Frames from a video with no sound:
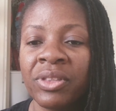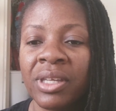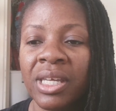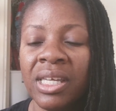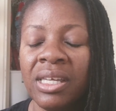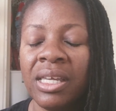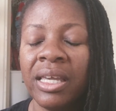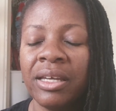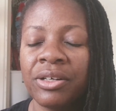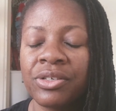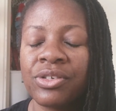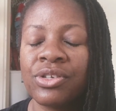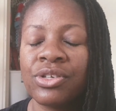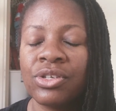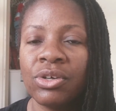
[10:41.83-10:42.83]
cares
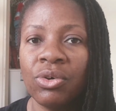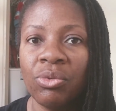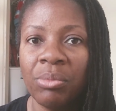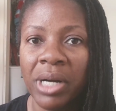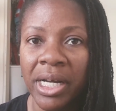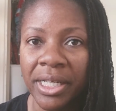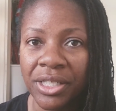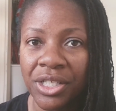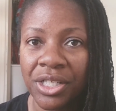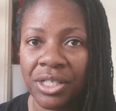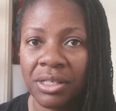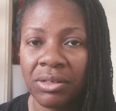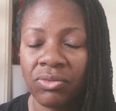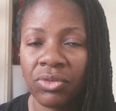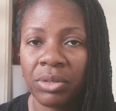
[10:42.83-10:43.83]
so much
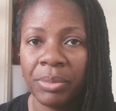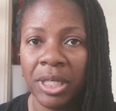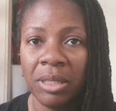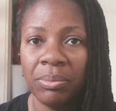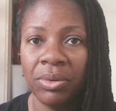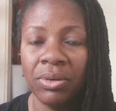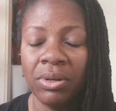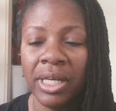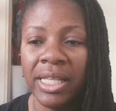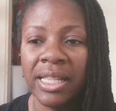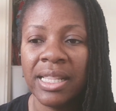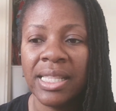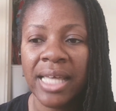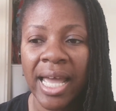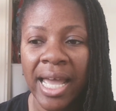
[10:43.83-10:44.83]
for people, and
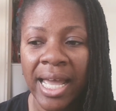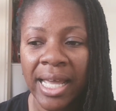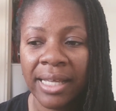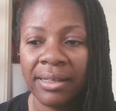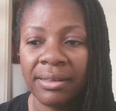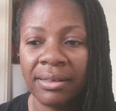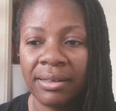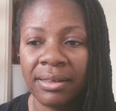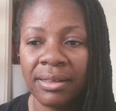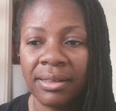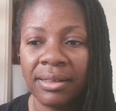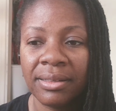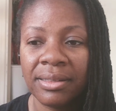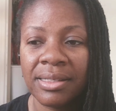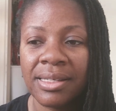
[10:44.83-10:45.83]
that,
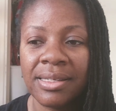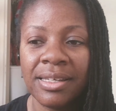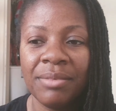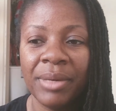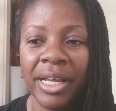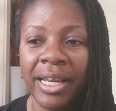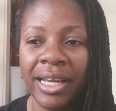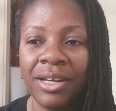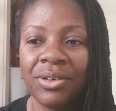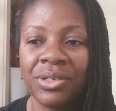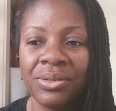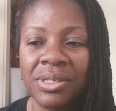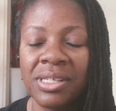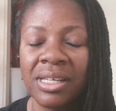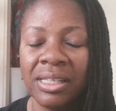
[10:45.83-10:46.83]
to see my 8-year-old
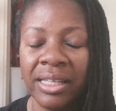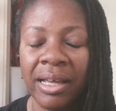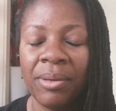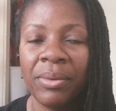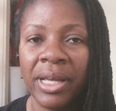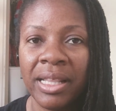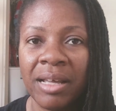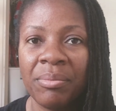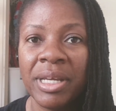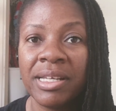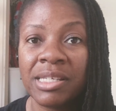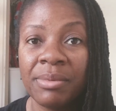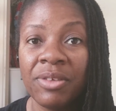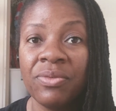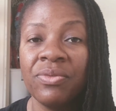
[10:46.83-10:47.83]
son that way, that makes
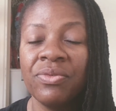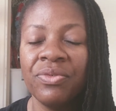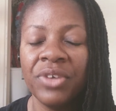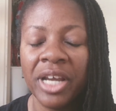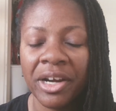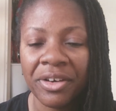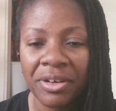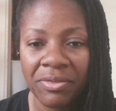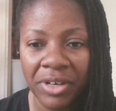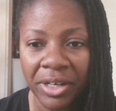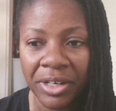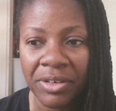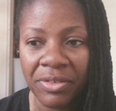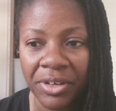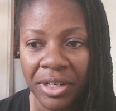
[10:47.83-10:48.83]
me very, very,
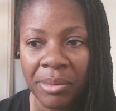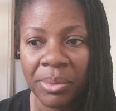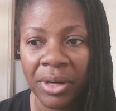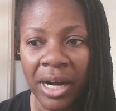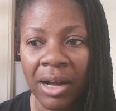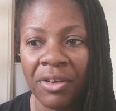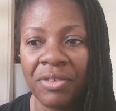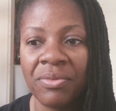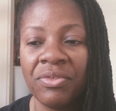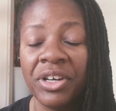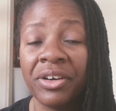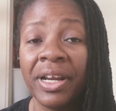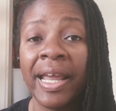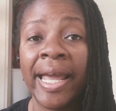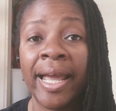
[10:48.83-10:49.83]
very proud and
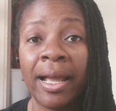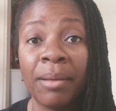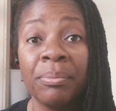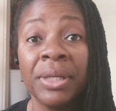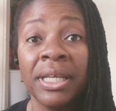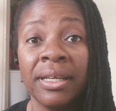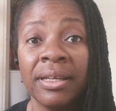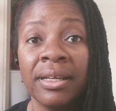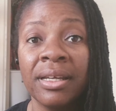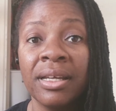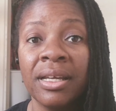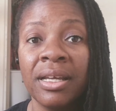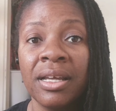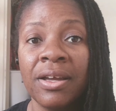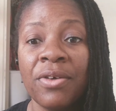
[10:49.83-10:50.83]
very happy
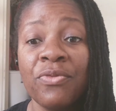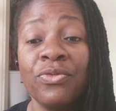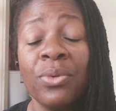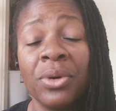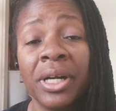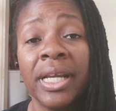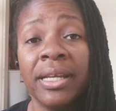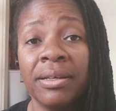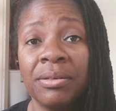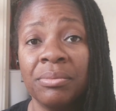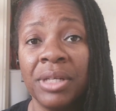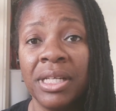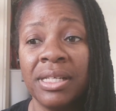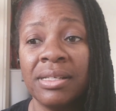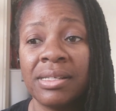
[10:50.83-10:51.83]
for him
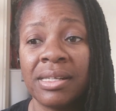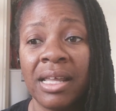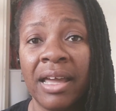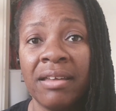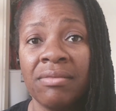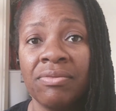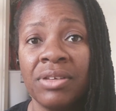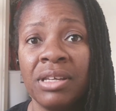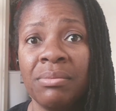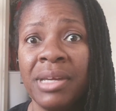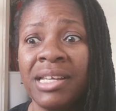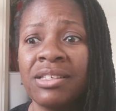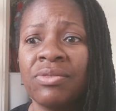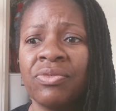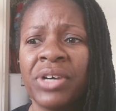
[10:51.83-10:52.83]
in his life. He
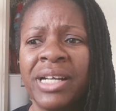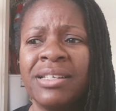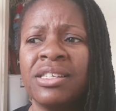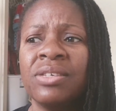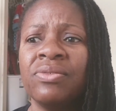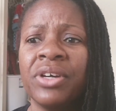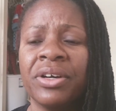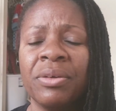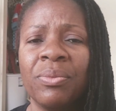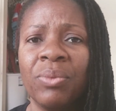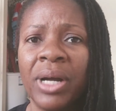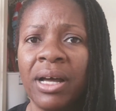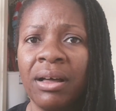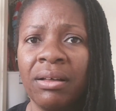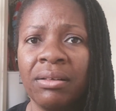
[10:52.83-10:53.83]
makes friends very
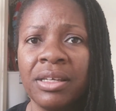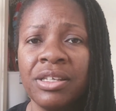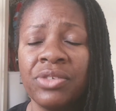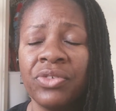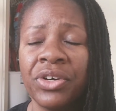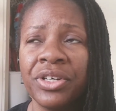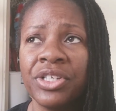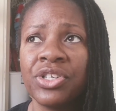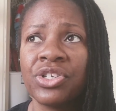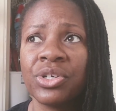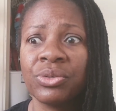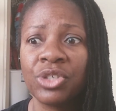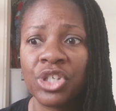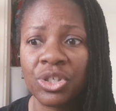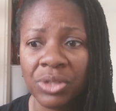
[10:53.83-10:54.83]
well. He's very
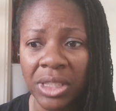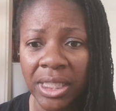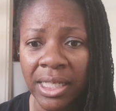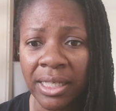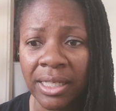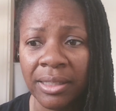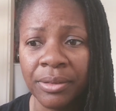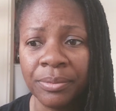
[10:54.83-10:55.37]
socially,